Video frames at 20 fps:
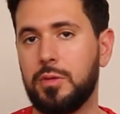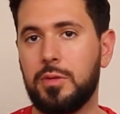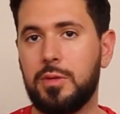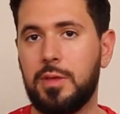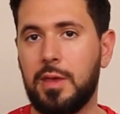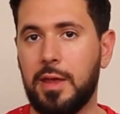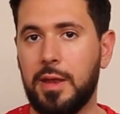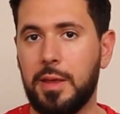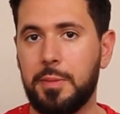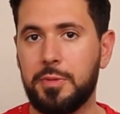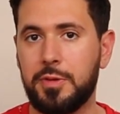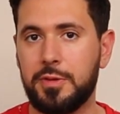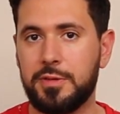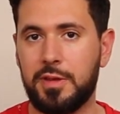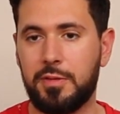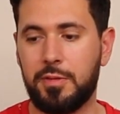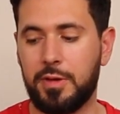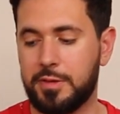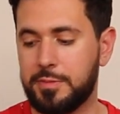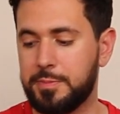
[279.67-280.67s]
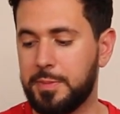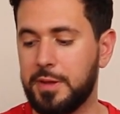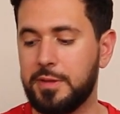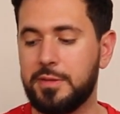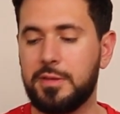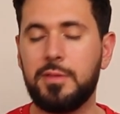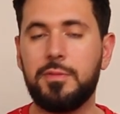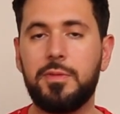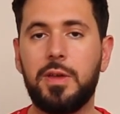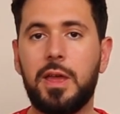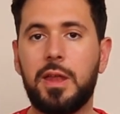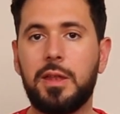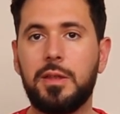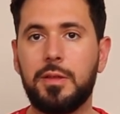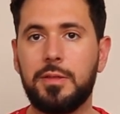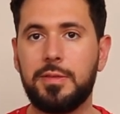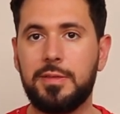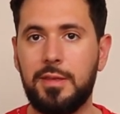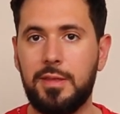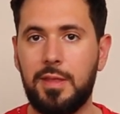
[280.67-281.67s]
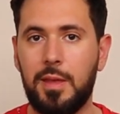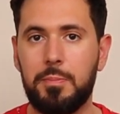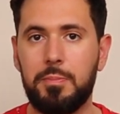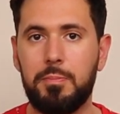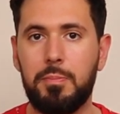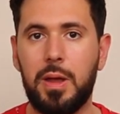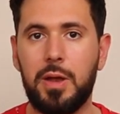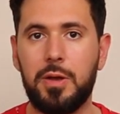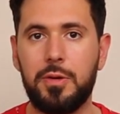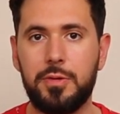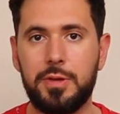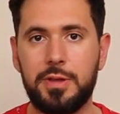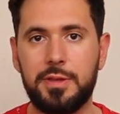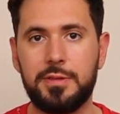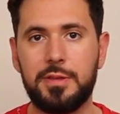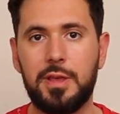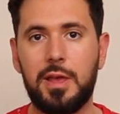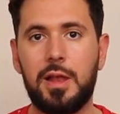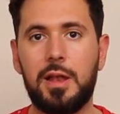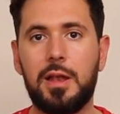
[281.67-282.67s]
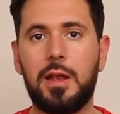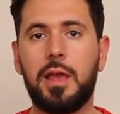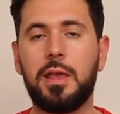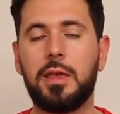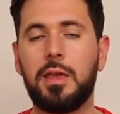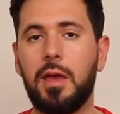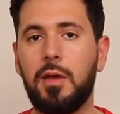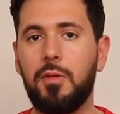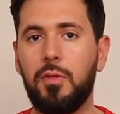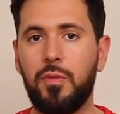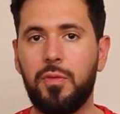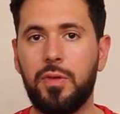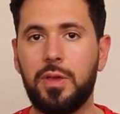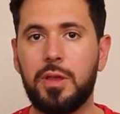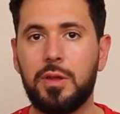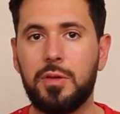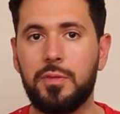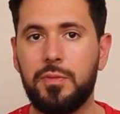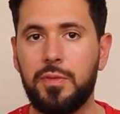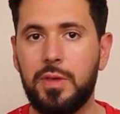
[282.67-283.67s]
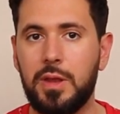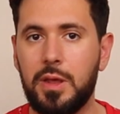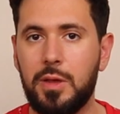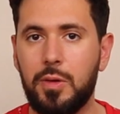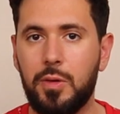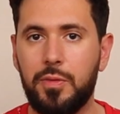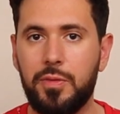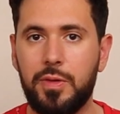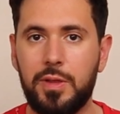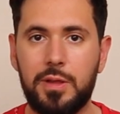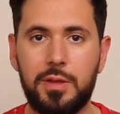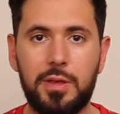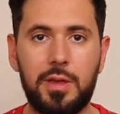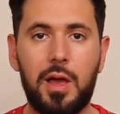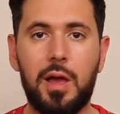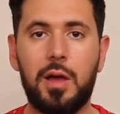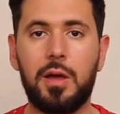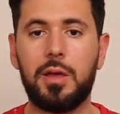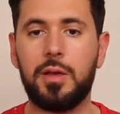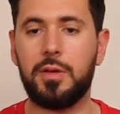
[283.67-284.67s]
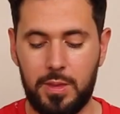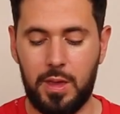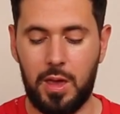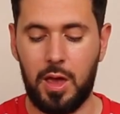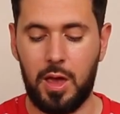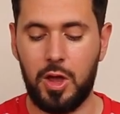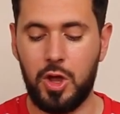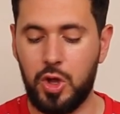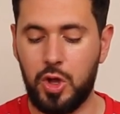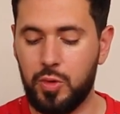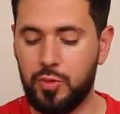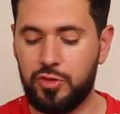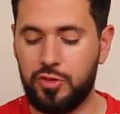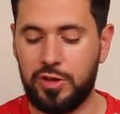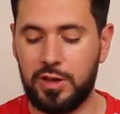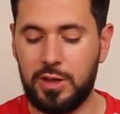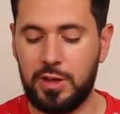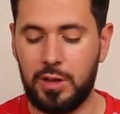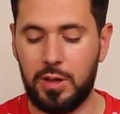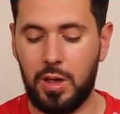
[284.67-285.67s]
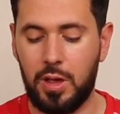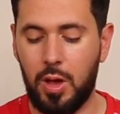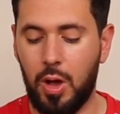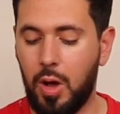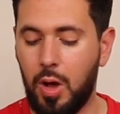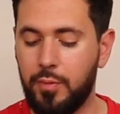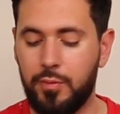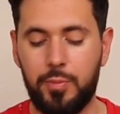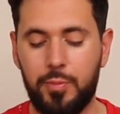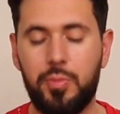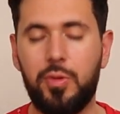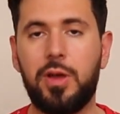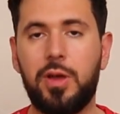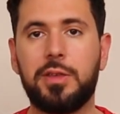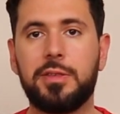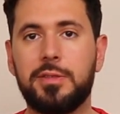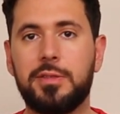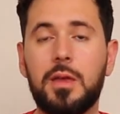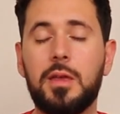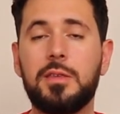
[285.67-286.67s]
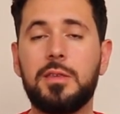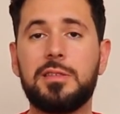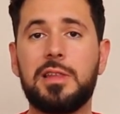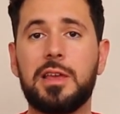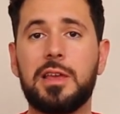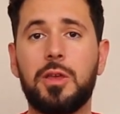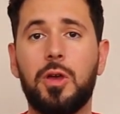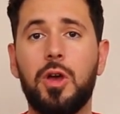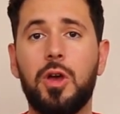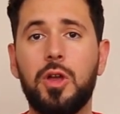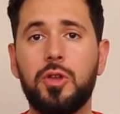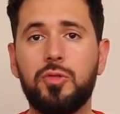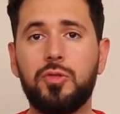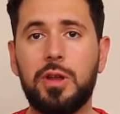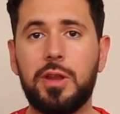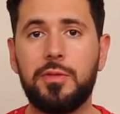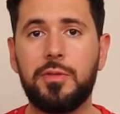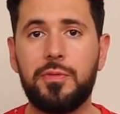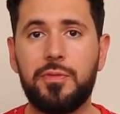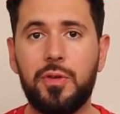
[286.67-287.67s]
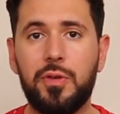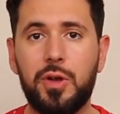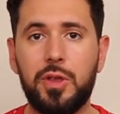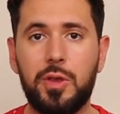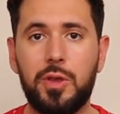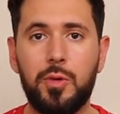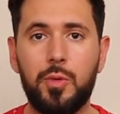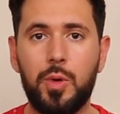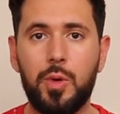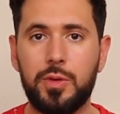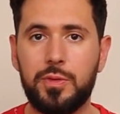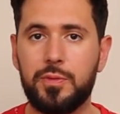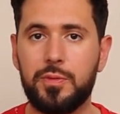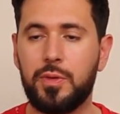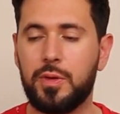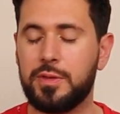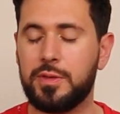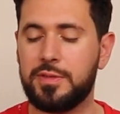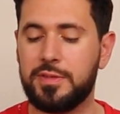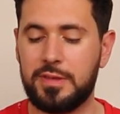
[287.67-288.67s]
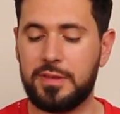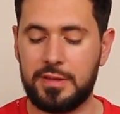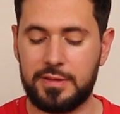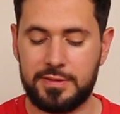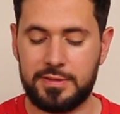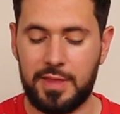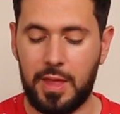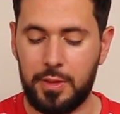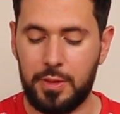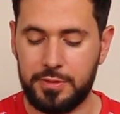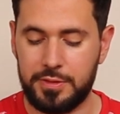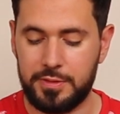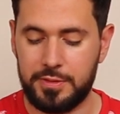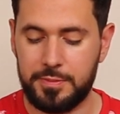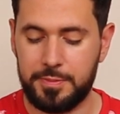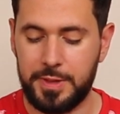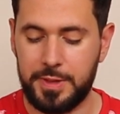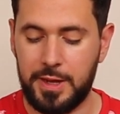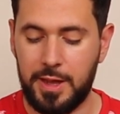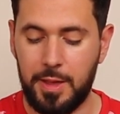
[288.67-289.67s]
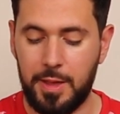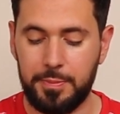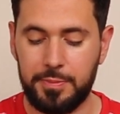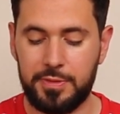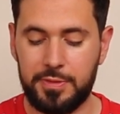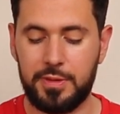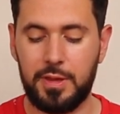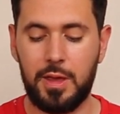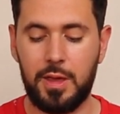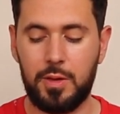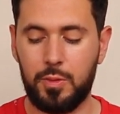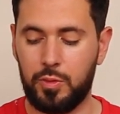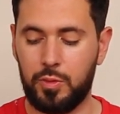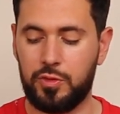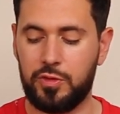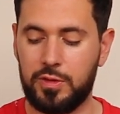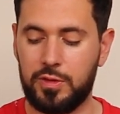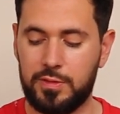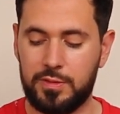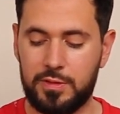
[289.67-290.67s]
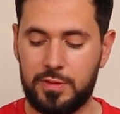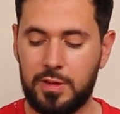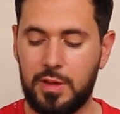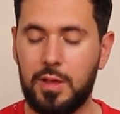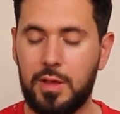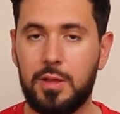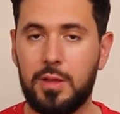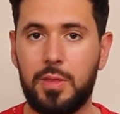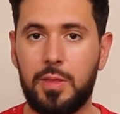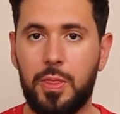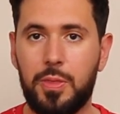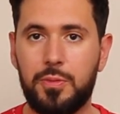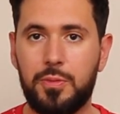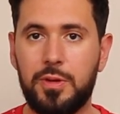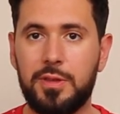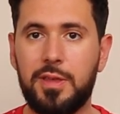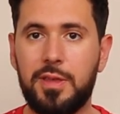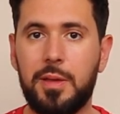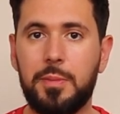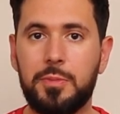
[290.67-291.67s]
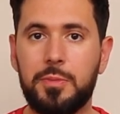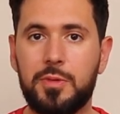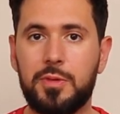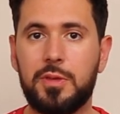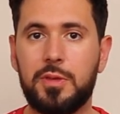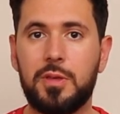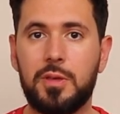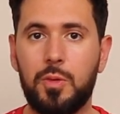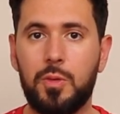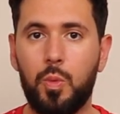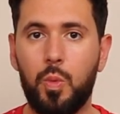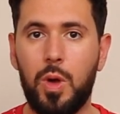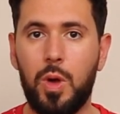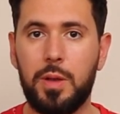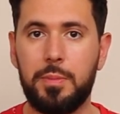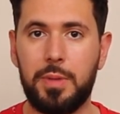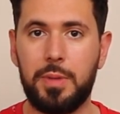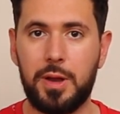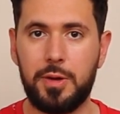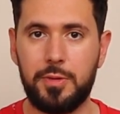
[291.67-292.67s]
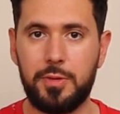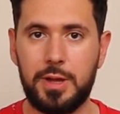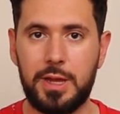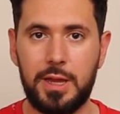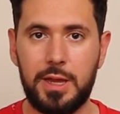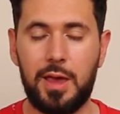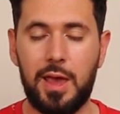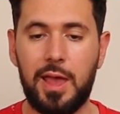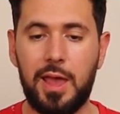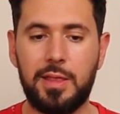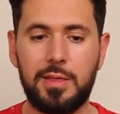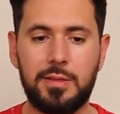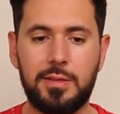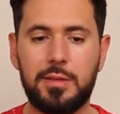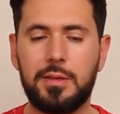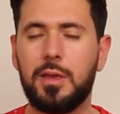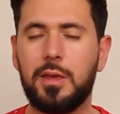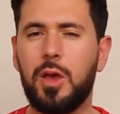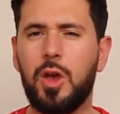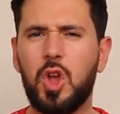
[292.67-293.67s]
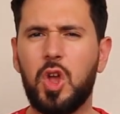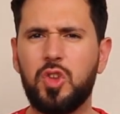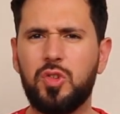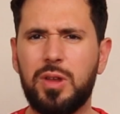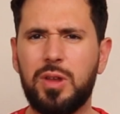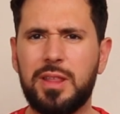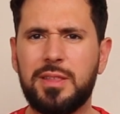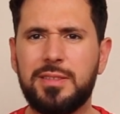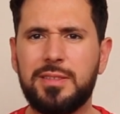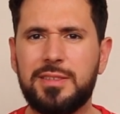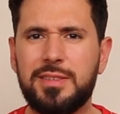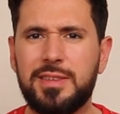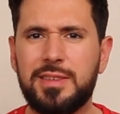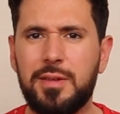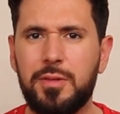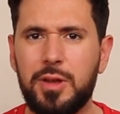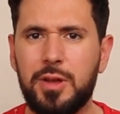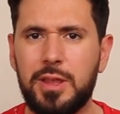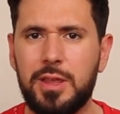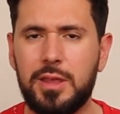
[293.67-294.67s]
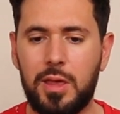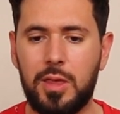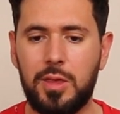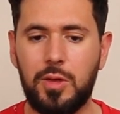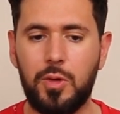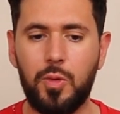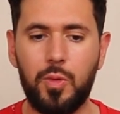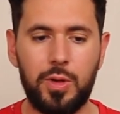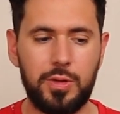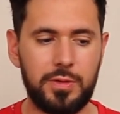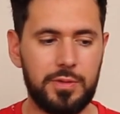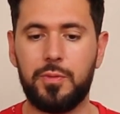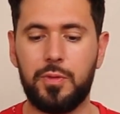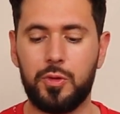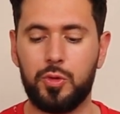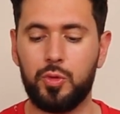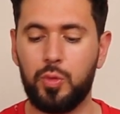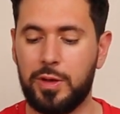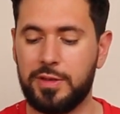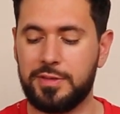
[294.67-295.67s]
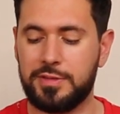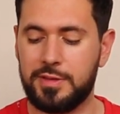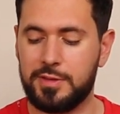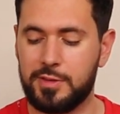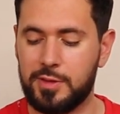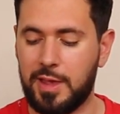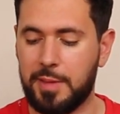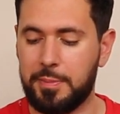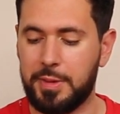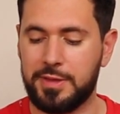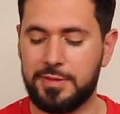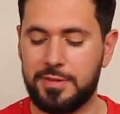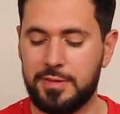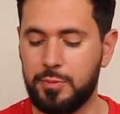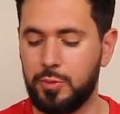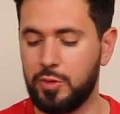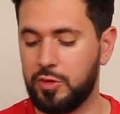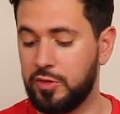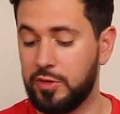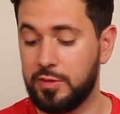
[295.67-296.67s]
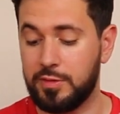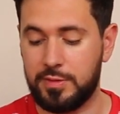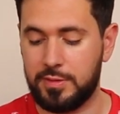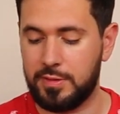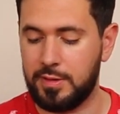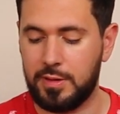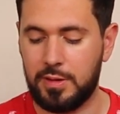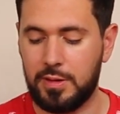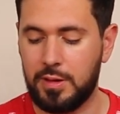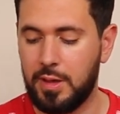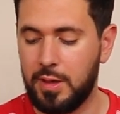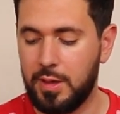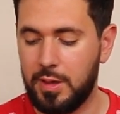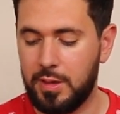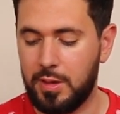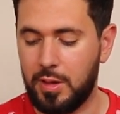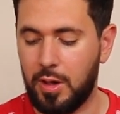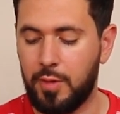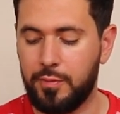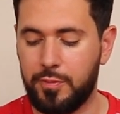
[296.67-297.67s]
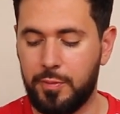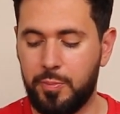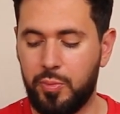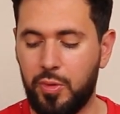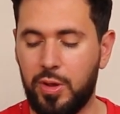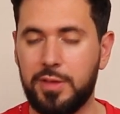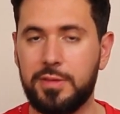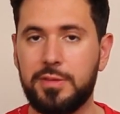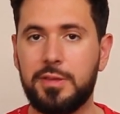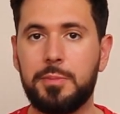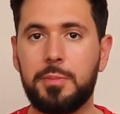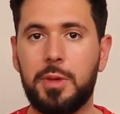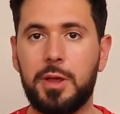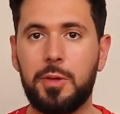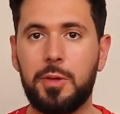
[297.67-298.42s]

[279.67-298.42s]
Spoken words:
the adapters are expensive, and the D-tap batteries, like everything in the video field, are hugely overpriced. It's like 140 euros for 6000 milliamps, which is 3 times one battery, and 170 euros for twice this capacity, which is still overpriced in my